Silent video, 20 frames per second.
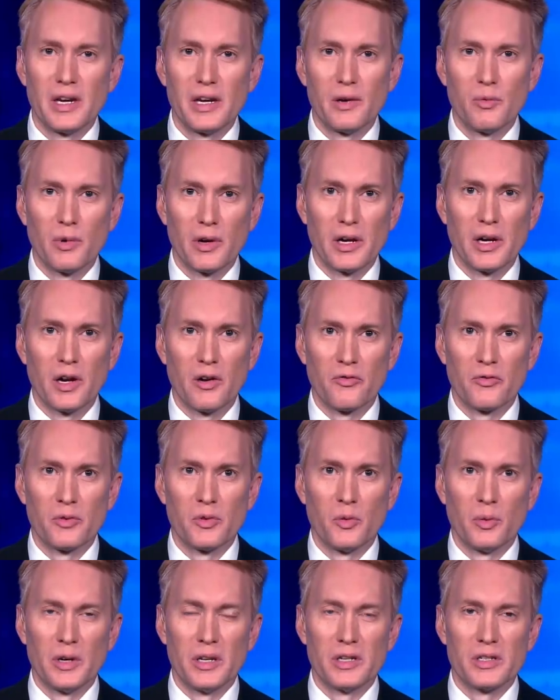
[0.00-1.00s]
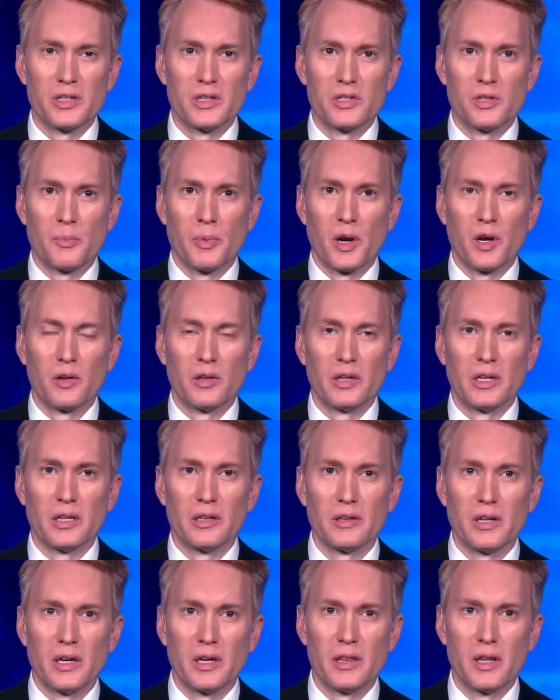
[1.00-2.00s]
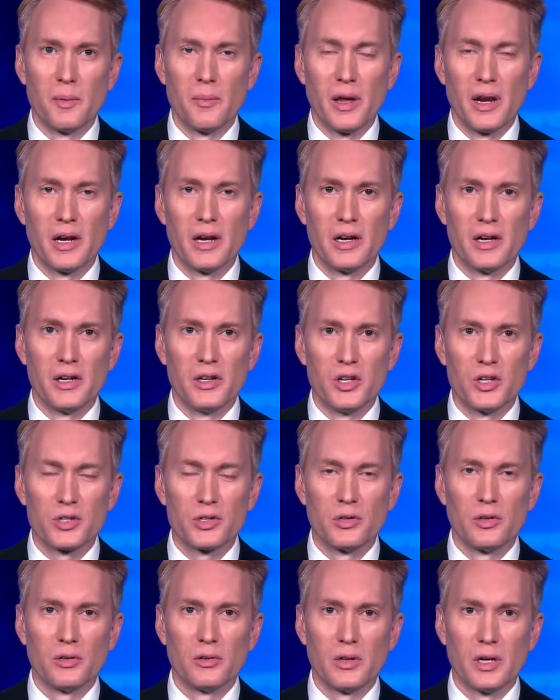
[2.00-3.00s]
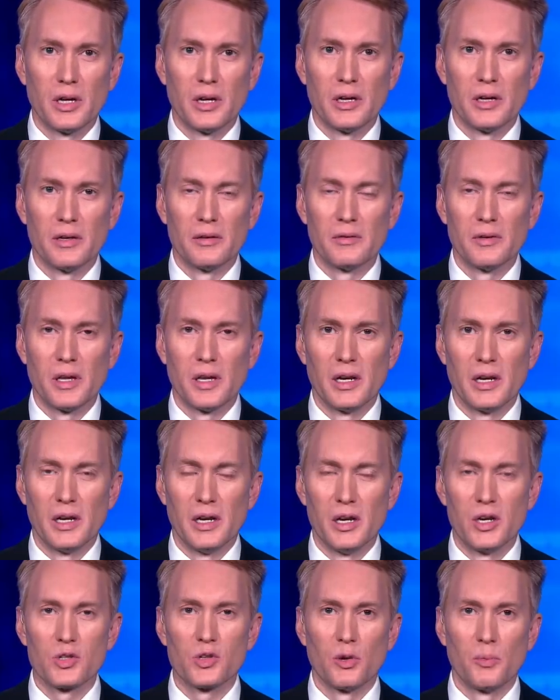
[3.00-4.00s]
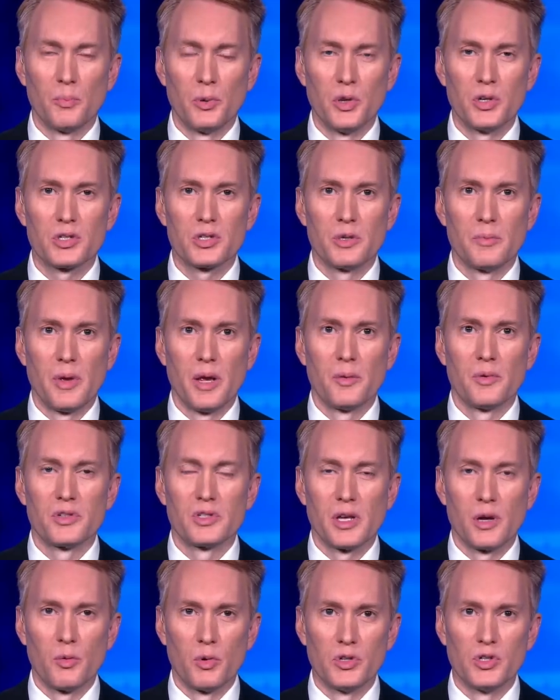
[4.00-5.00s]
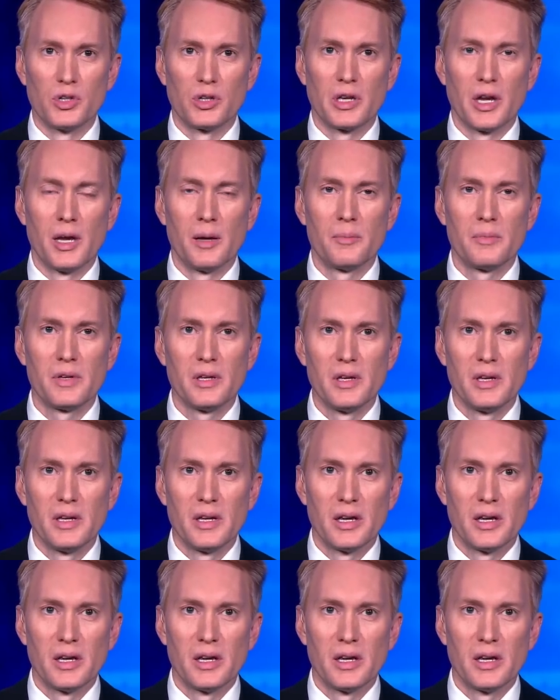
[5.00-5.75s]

they didn't want to hear from the witnesses, apparently. Uh, they made an additional, uh, an initial push to be able to say, would you come?